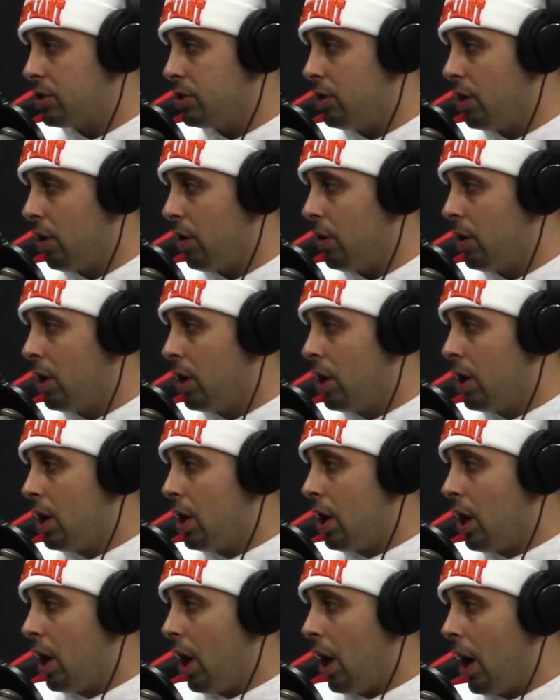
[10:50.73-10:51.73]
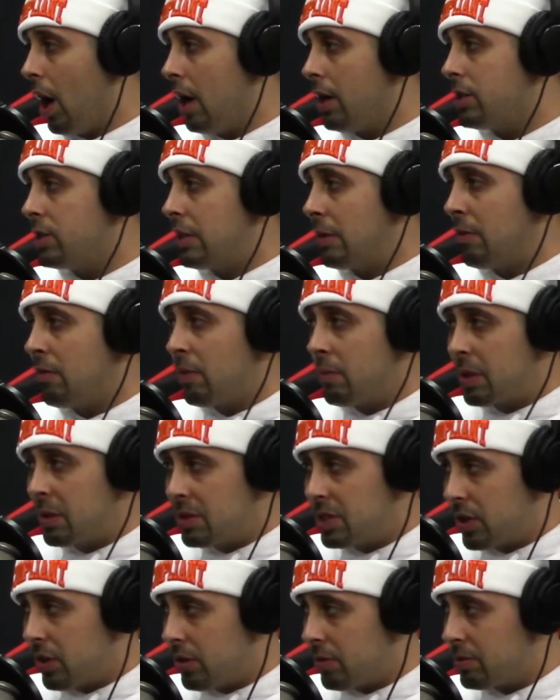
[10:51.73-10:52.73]
some of them
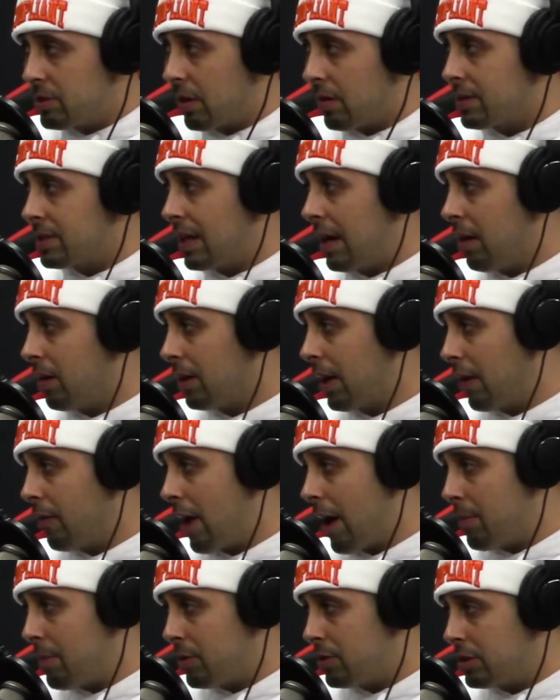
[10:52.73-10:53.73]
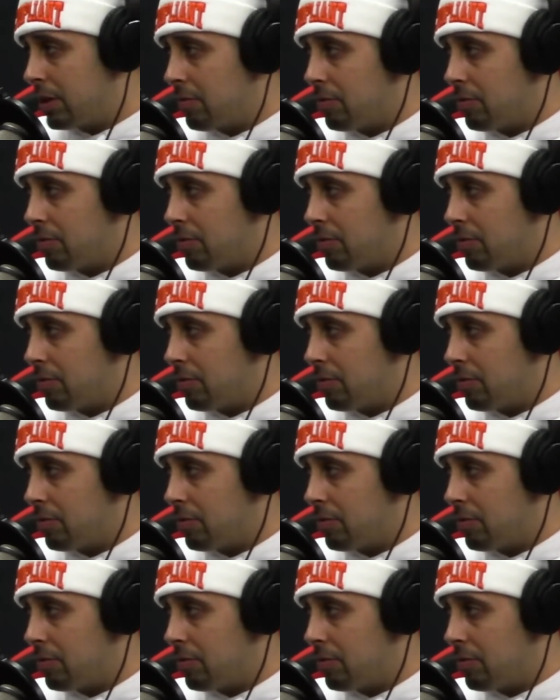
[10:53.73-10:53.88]
consider themselves SoundCloud rappers.